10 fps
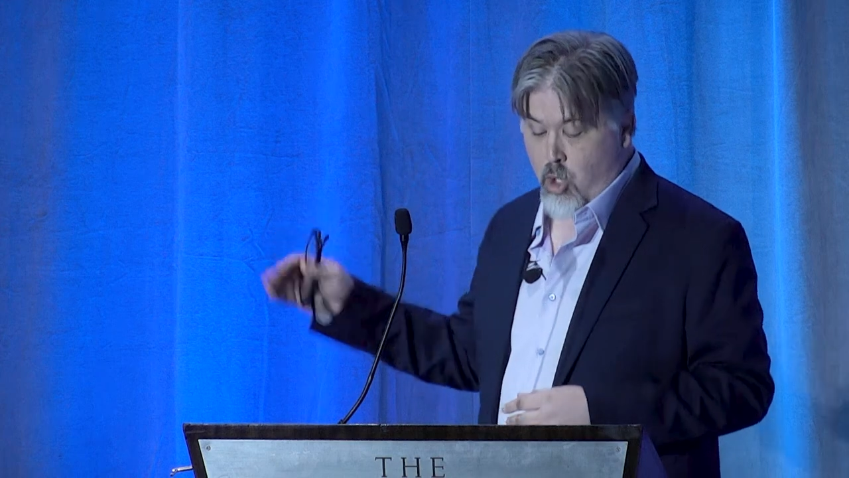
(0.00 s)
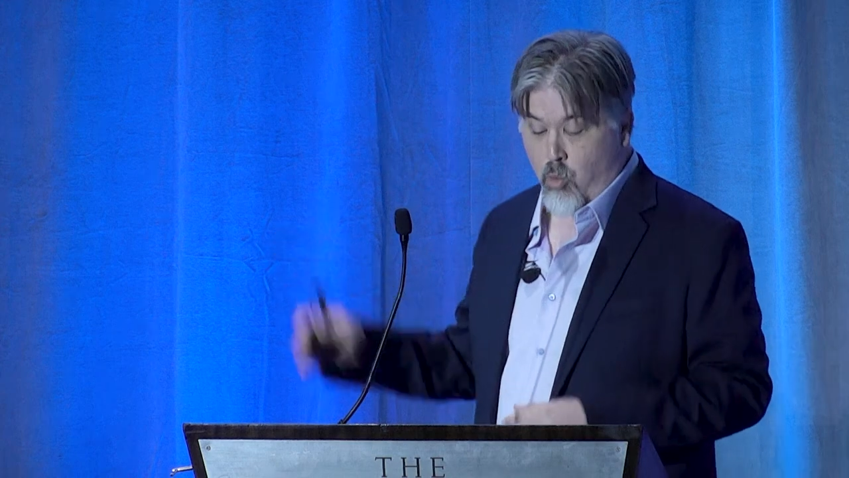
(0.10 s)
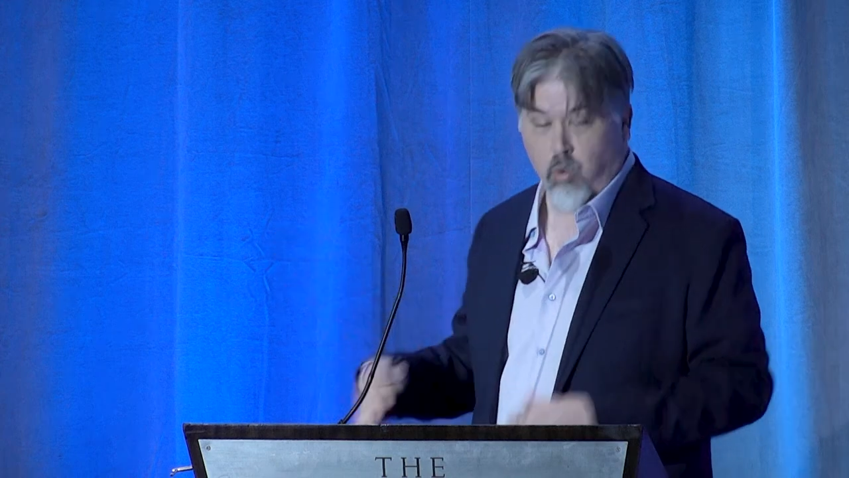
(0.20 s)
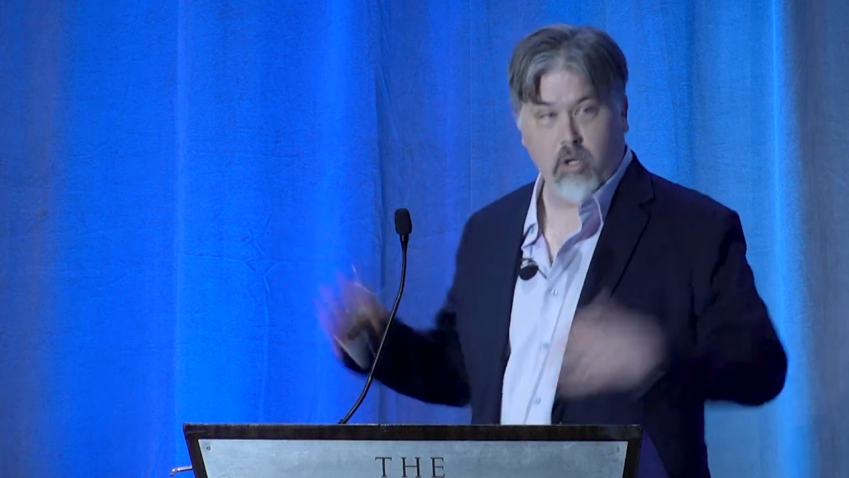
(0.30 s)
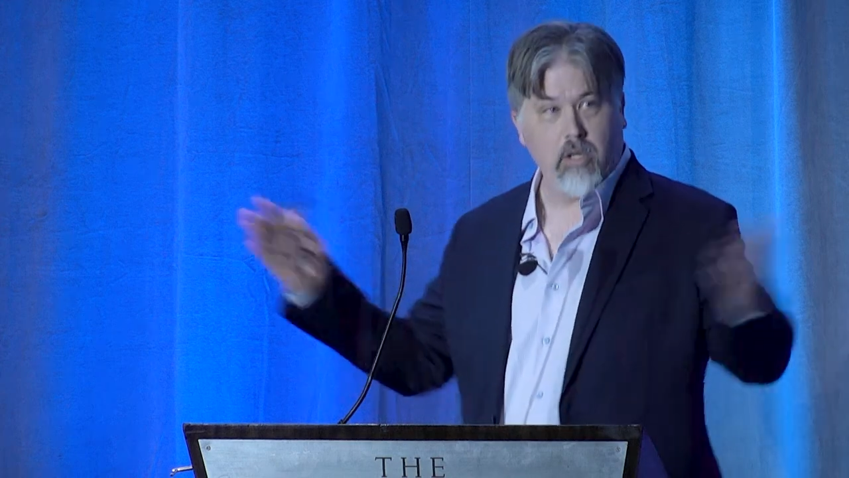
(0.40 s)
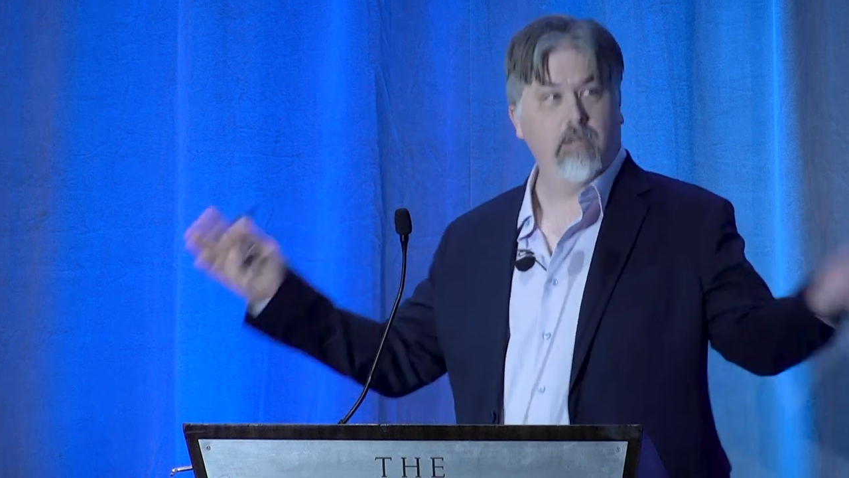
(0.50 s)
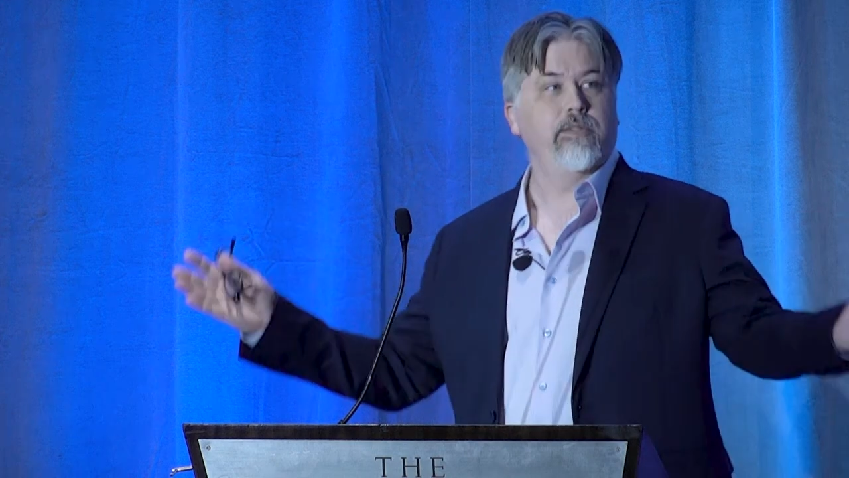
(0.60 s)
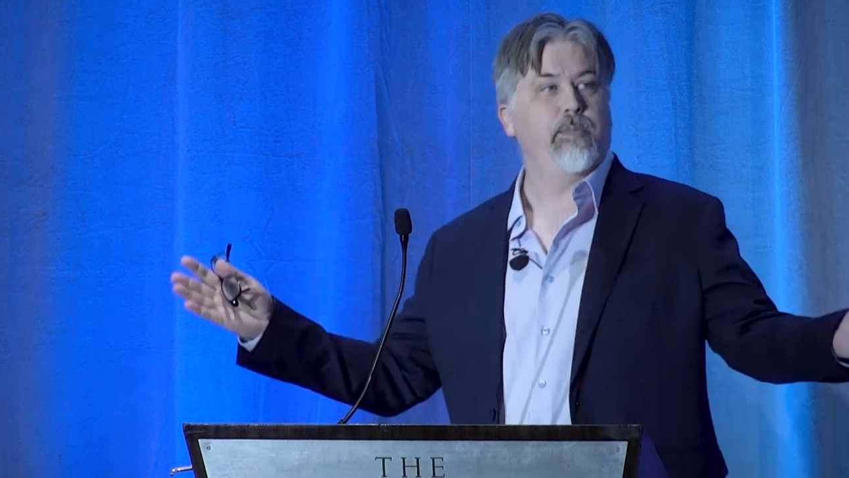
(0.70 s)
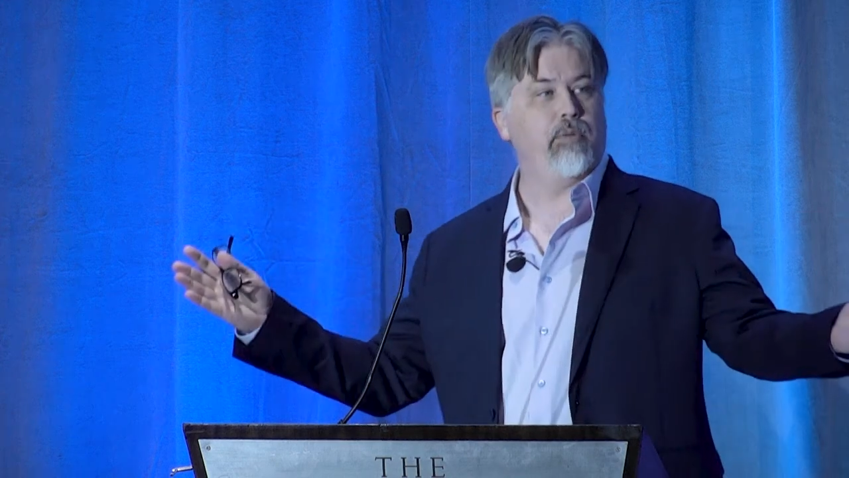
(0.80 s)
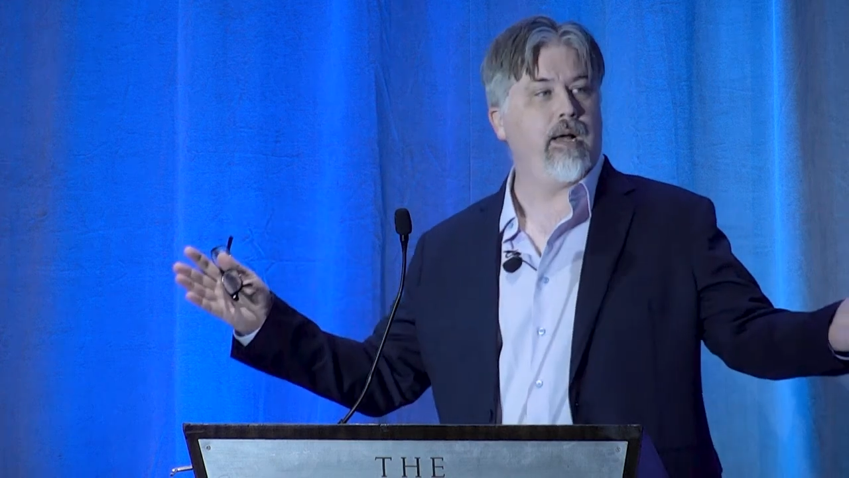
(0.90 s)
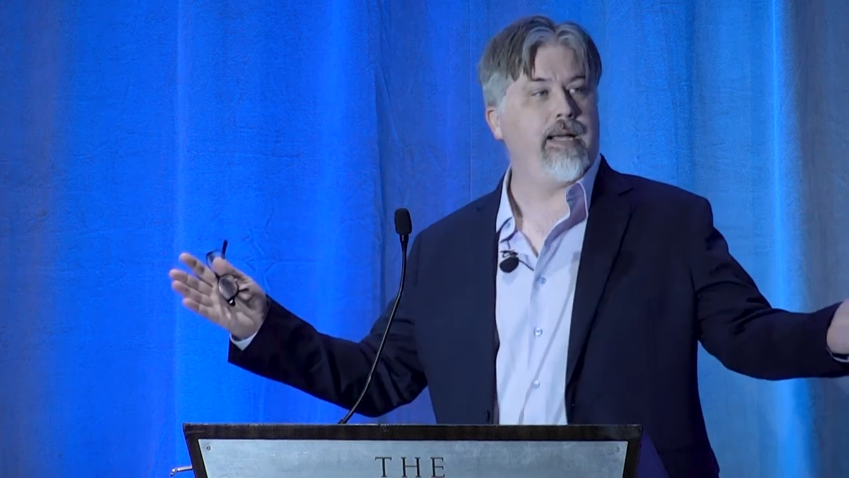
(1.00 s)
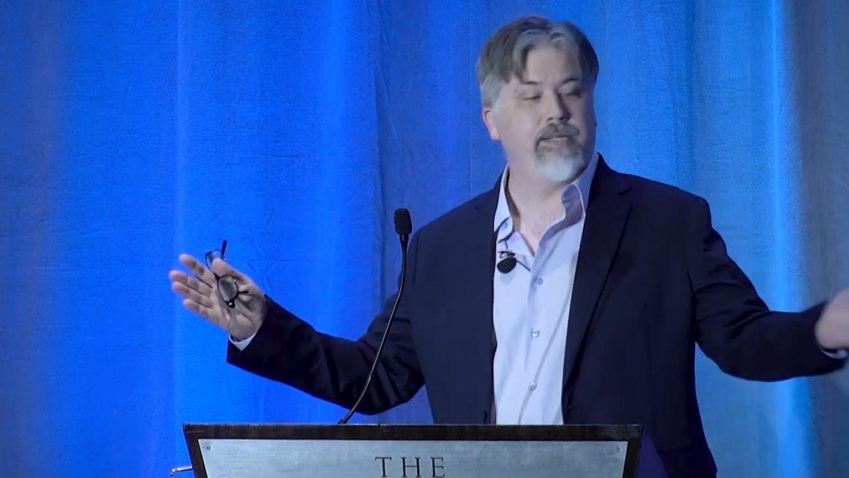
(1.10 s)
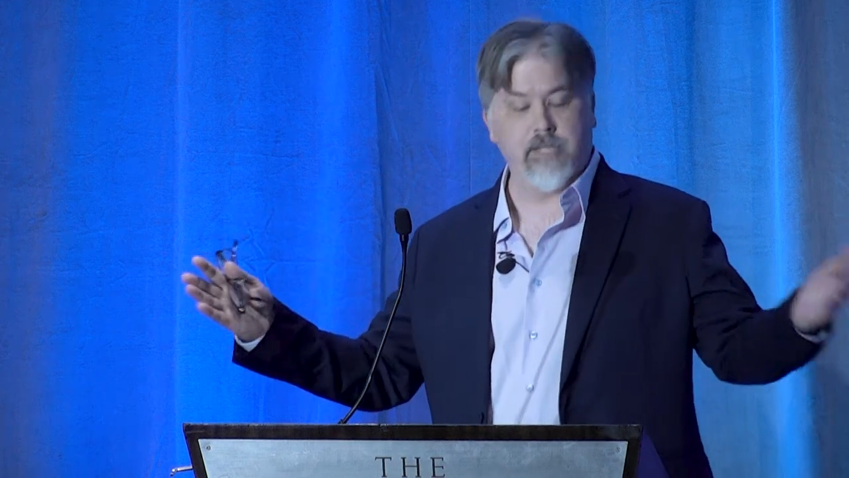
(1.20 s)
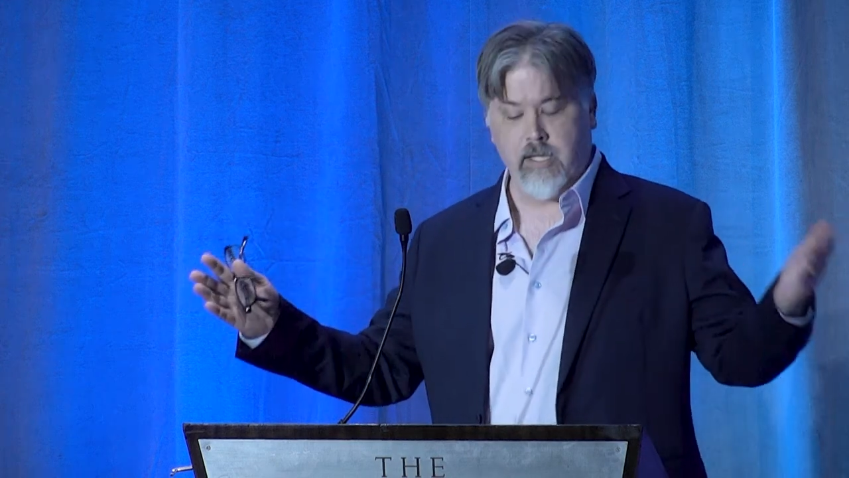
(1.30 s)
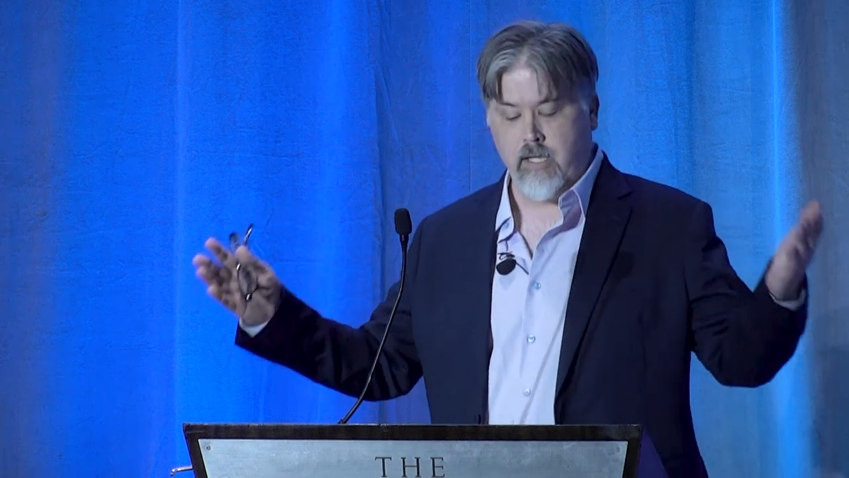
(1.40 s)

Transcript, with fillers: were, surprise,